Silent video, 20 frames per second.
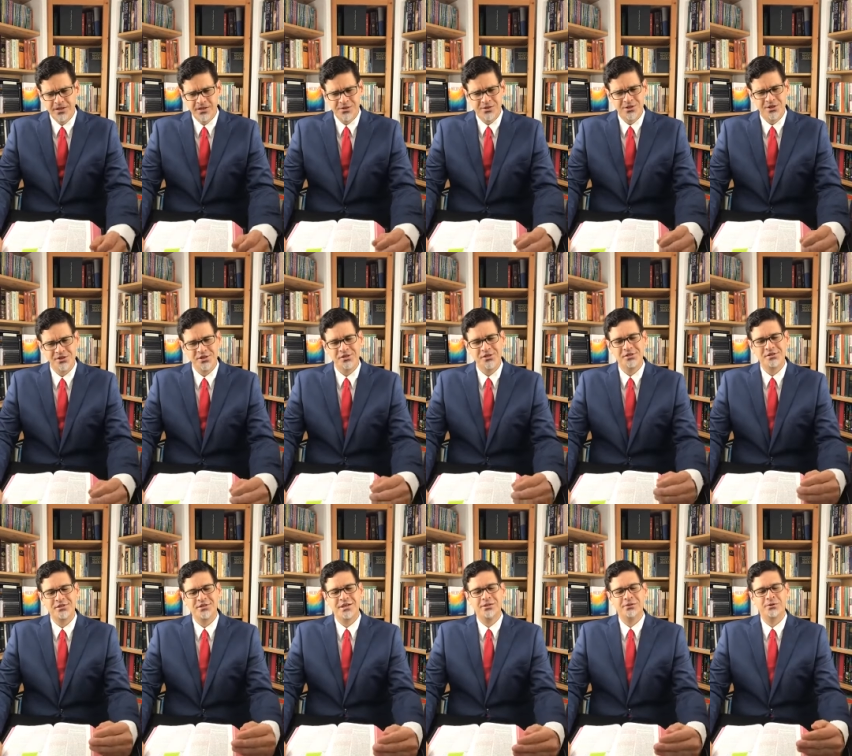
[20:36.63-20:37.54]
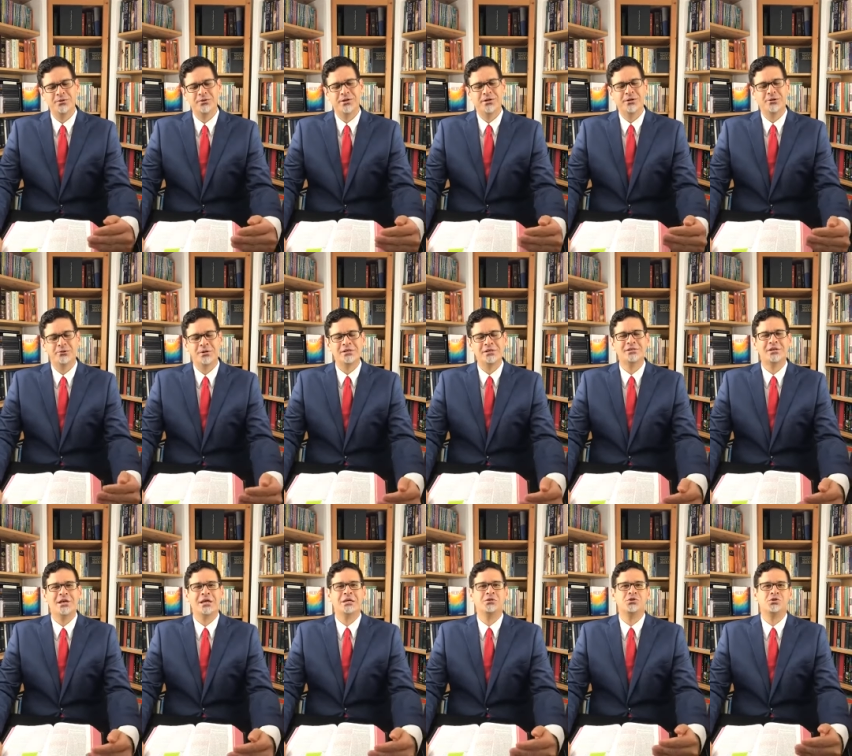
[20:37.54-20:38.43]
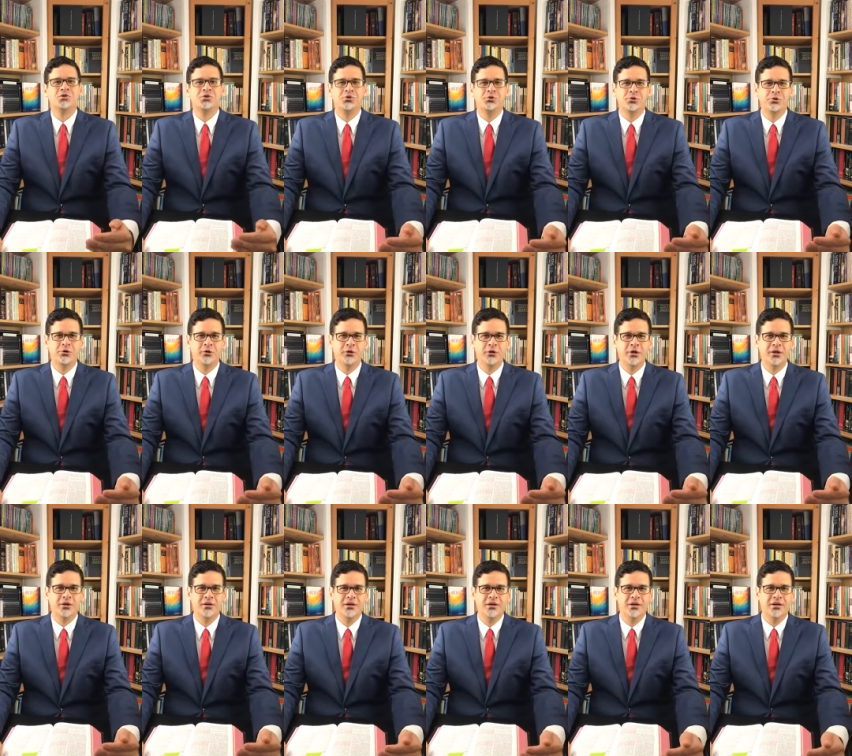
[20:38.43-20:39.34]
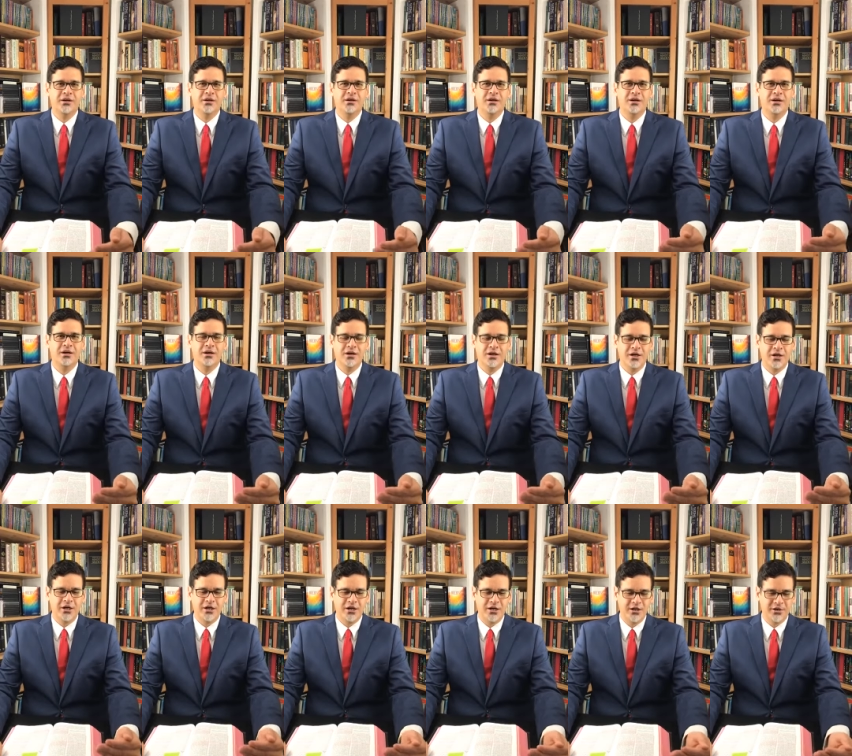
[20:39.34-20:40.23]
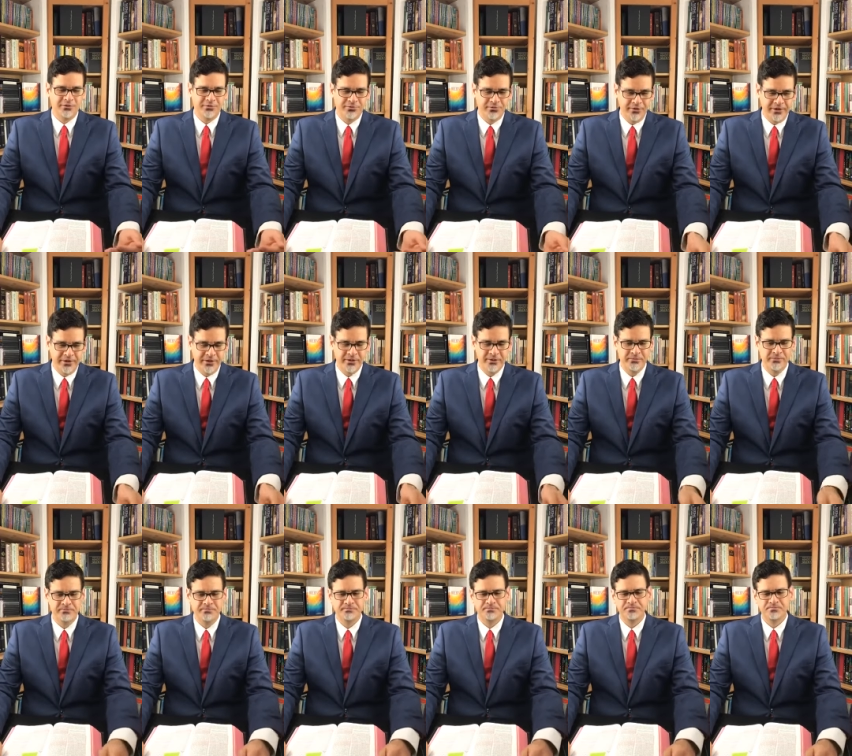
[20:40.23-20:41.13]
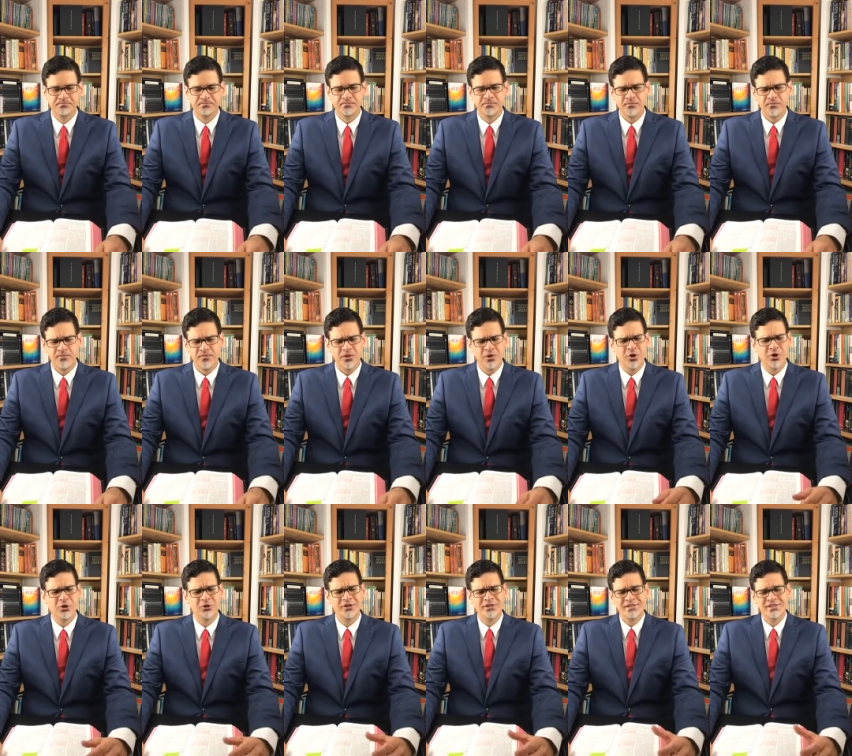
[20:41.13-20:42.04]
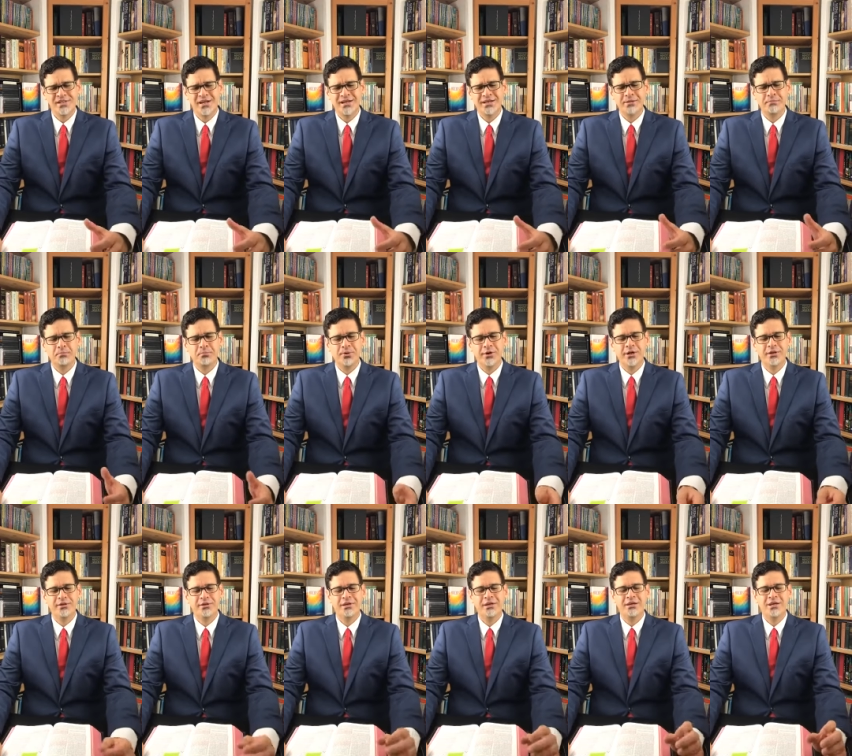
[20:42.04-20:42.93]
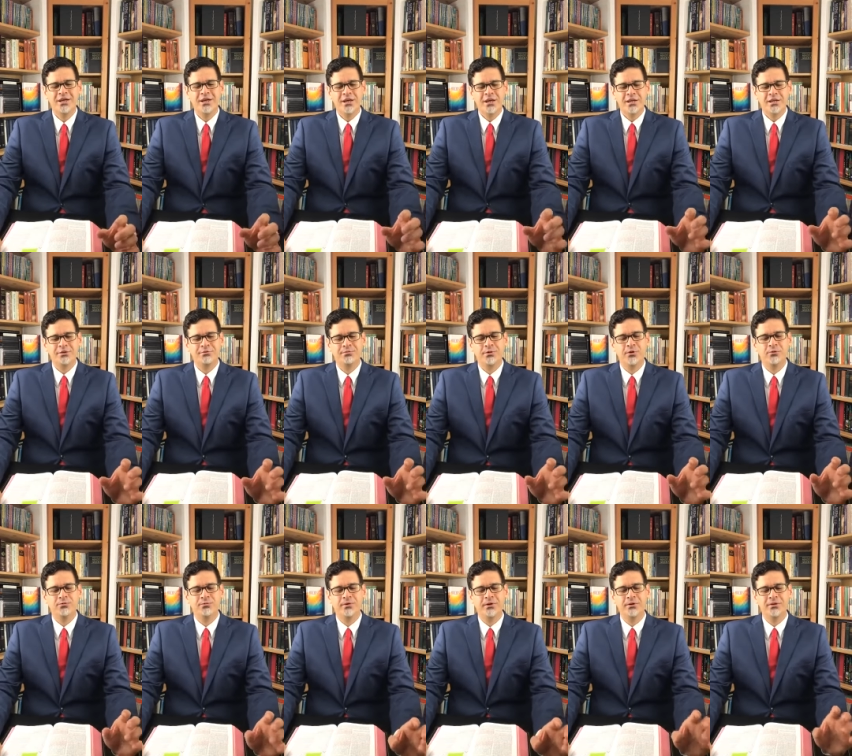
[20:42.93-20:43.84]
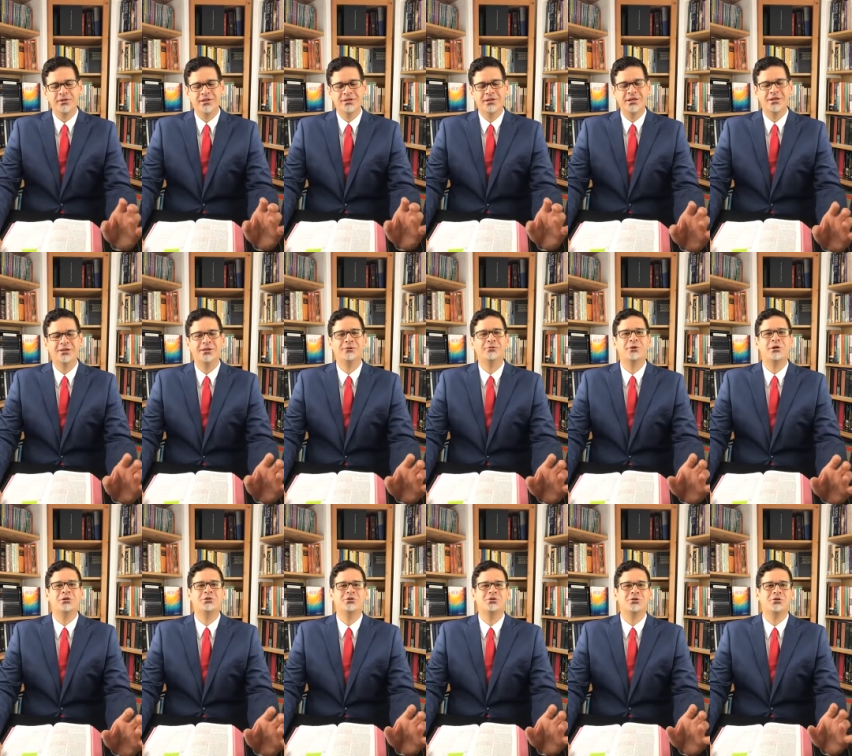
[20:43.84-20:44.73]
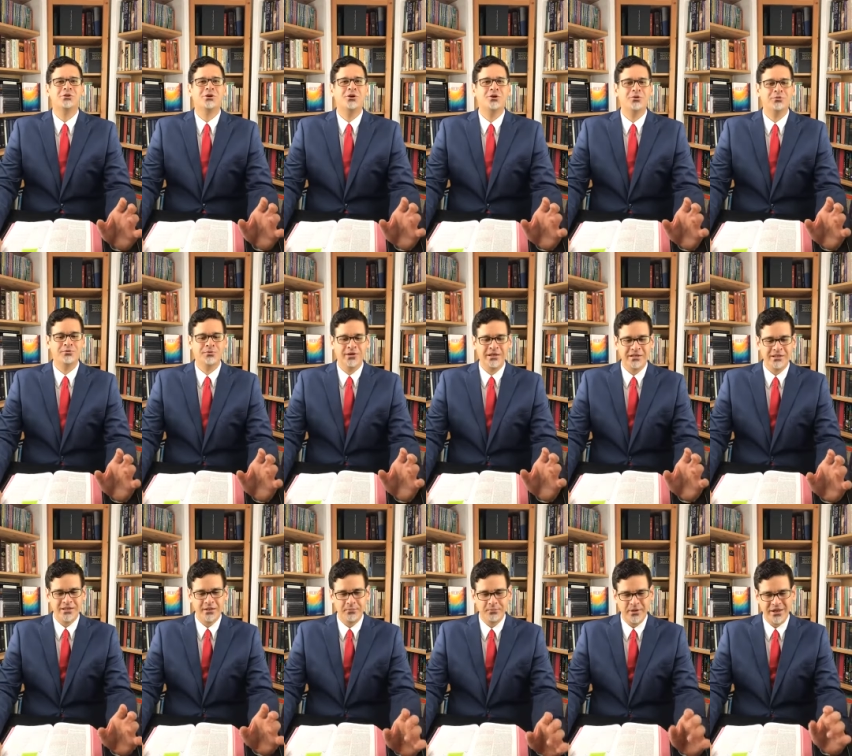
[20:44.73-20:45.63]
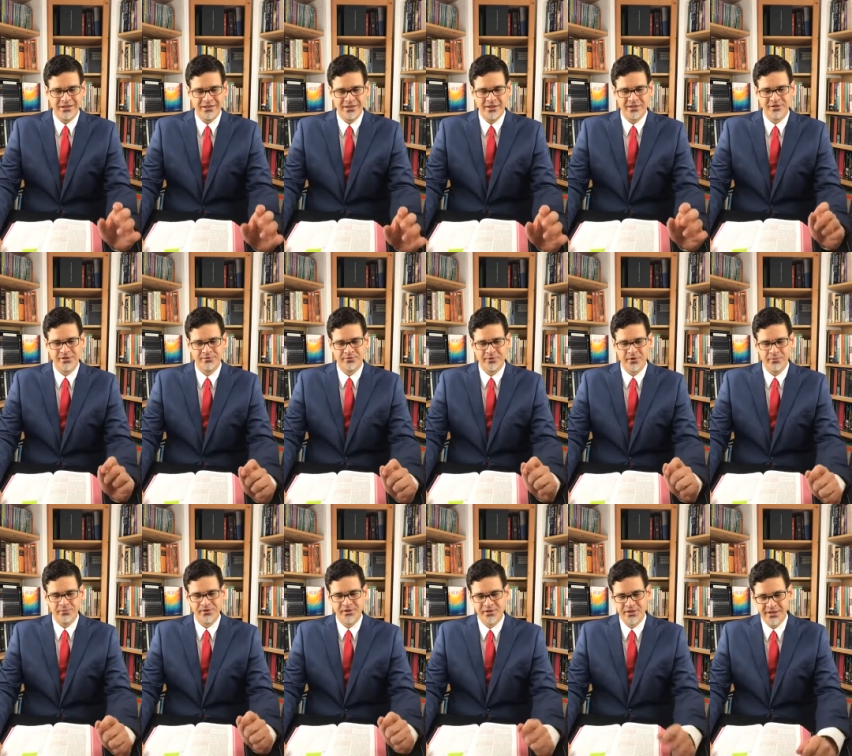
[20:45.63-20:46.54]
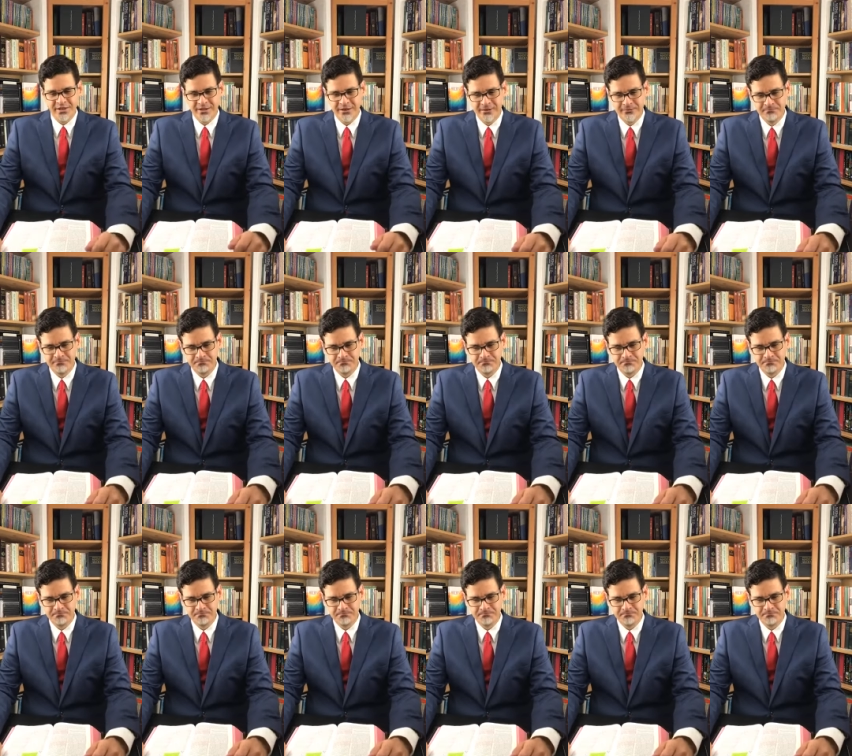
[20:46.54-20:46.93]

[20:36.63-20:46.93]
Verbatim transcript: Jesus' death on the cross ensured our freedom. On his dying breath, he, he fulfilled the declaration of independence from sin